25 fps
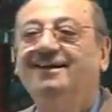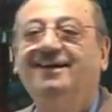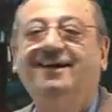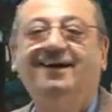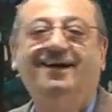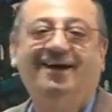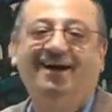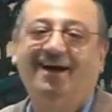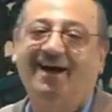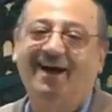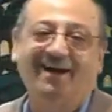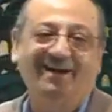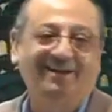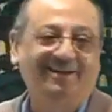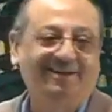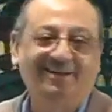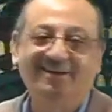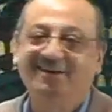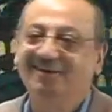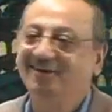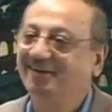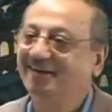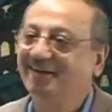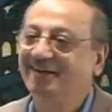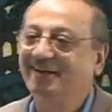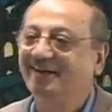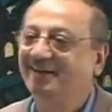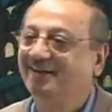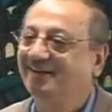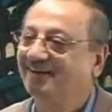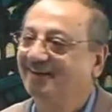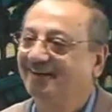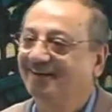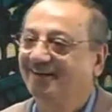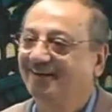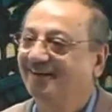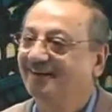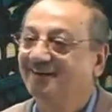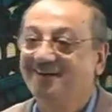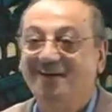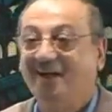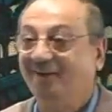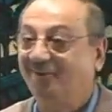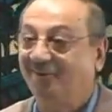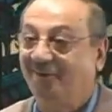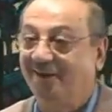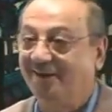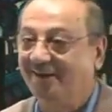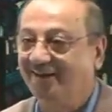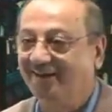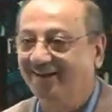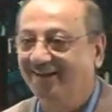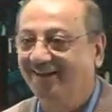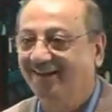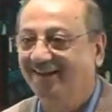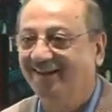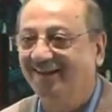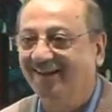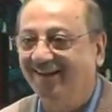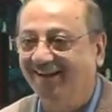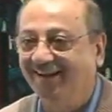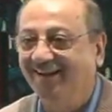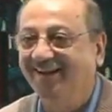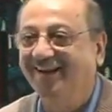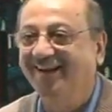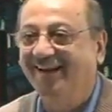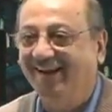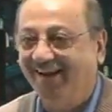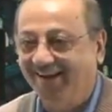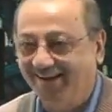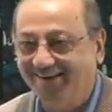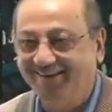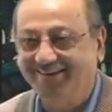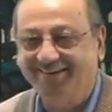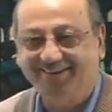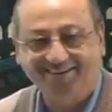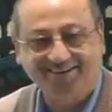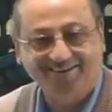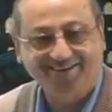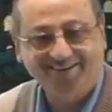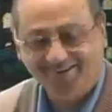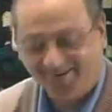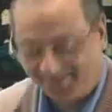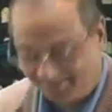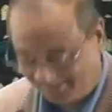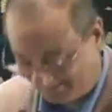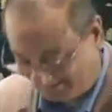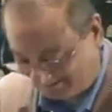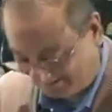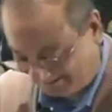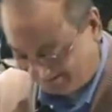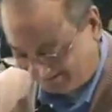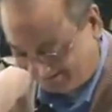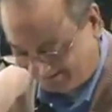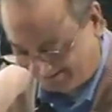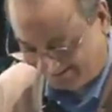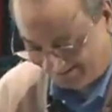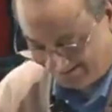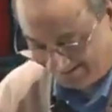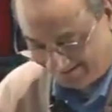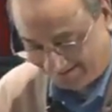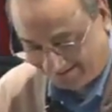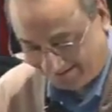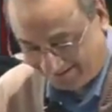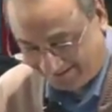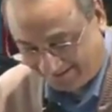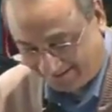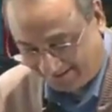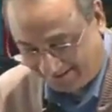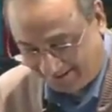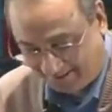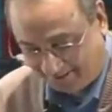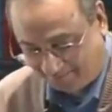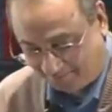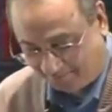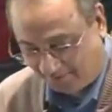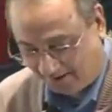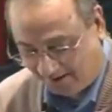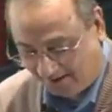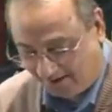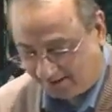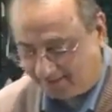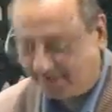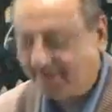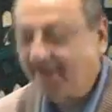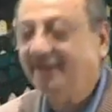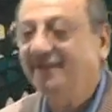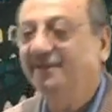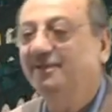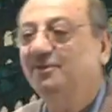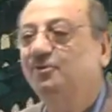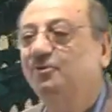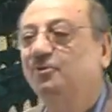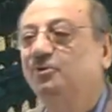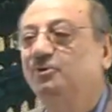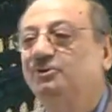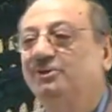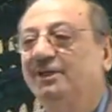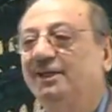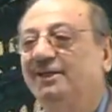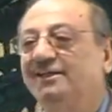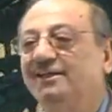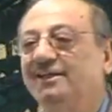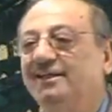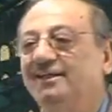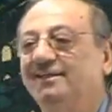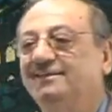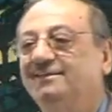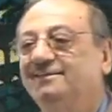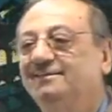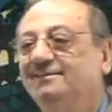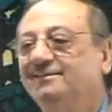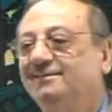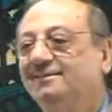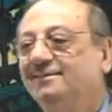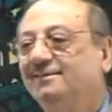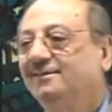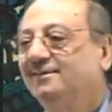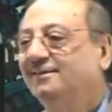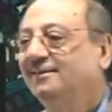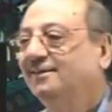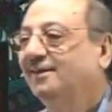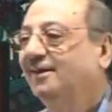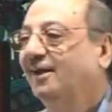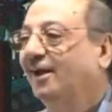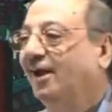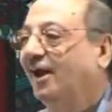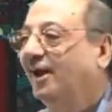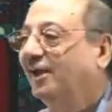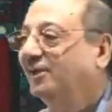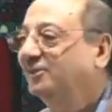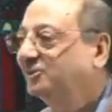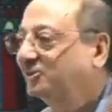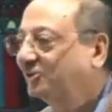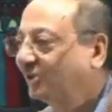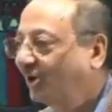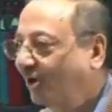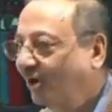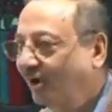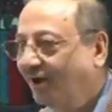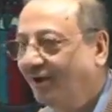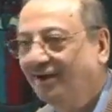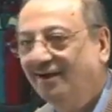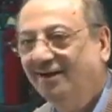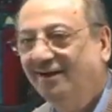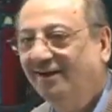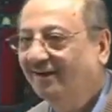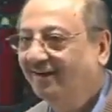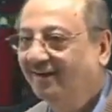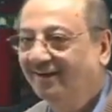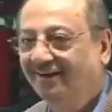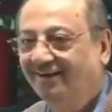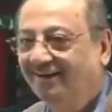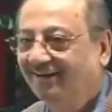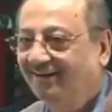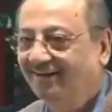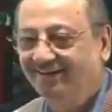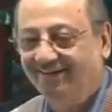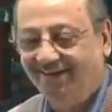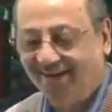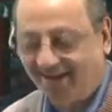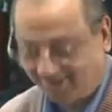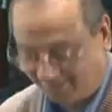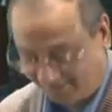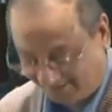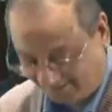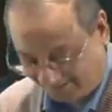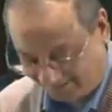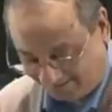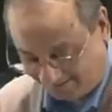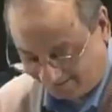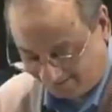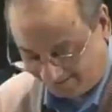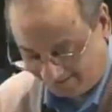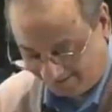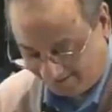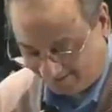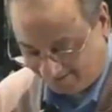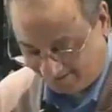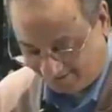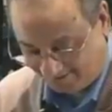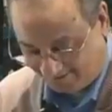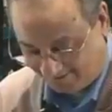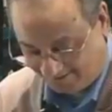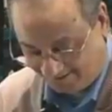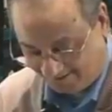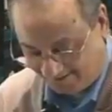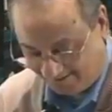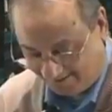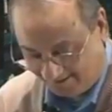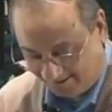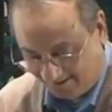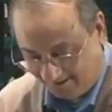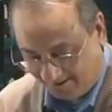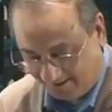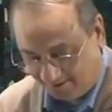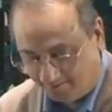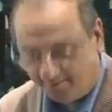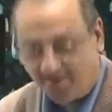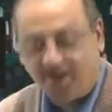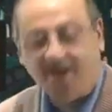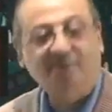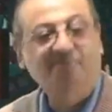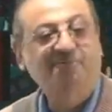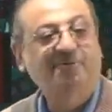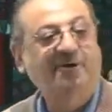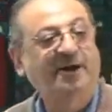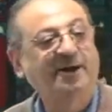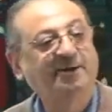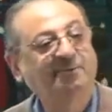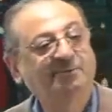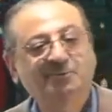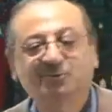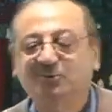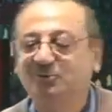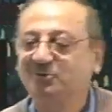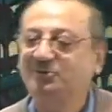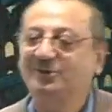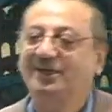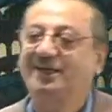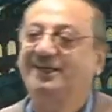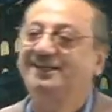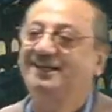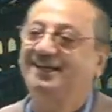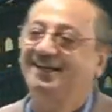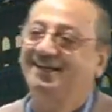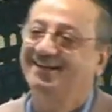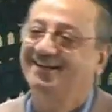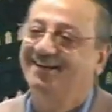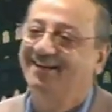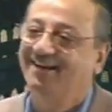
I didn't eat nothing. Anything. Okay. Ma ra'aytu shayyan. I saw nothing. Ma fahimtu shayyan.